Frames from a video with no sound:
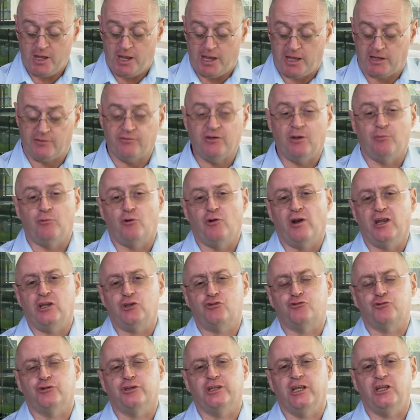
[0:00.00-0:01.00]
Ahead of number
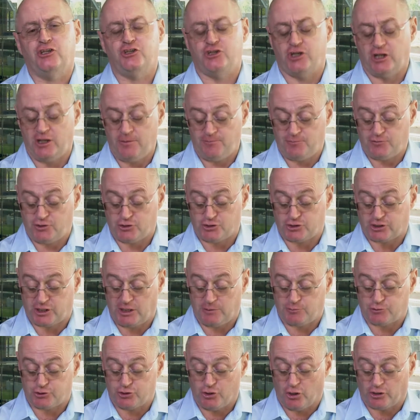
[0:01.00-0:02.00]
eight, Tradici, just
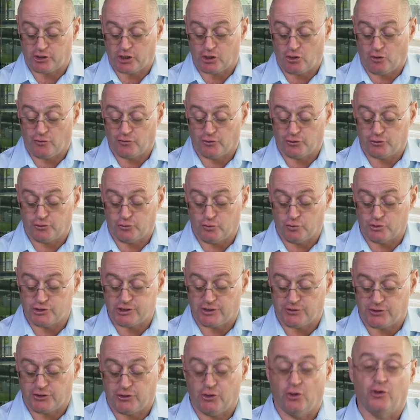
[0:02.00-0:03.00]
keeps knocking on the doors.
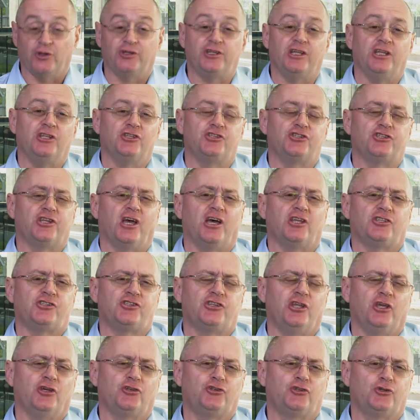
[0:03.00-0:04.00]
Had the 19 starts
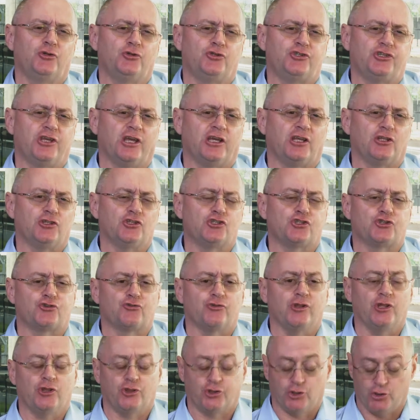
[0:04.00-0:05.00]
now, two seconds,
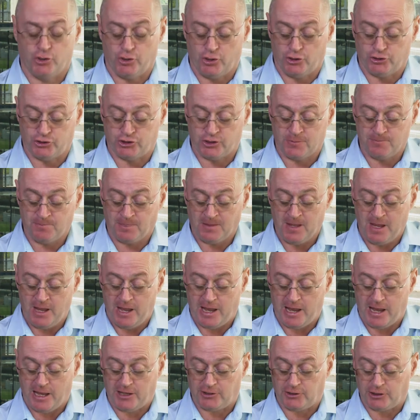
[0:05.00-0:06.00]
three thirds,
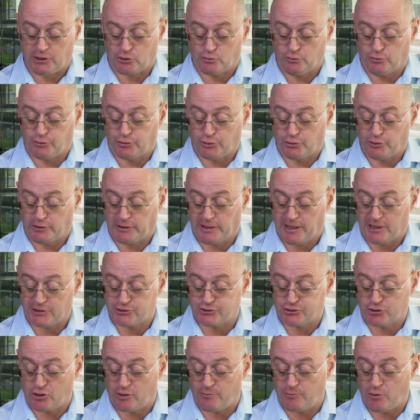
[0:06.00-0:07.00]
and a good third
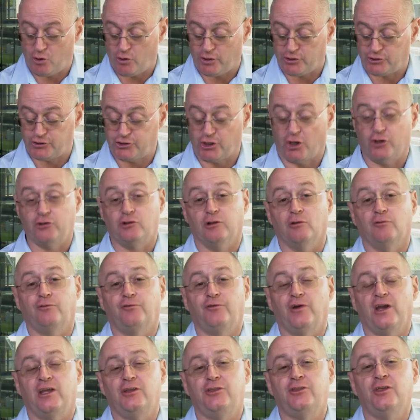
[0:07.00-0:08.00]
last time behind Total
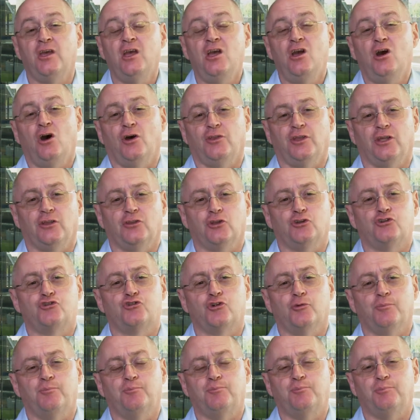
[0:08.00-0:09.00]
Faith. I think the
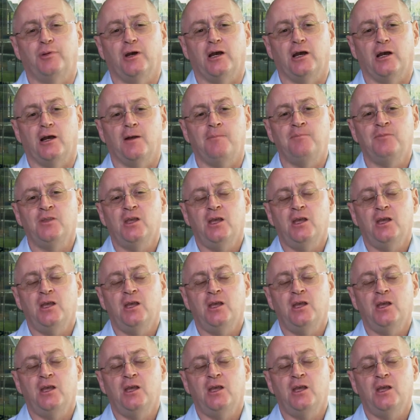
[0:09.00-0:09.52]
trip uh,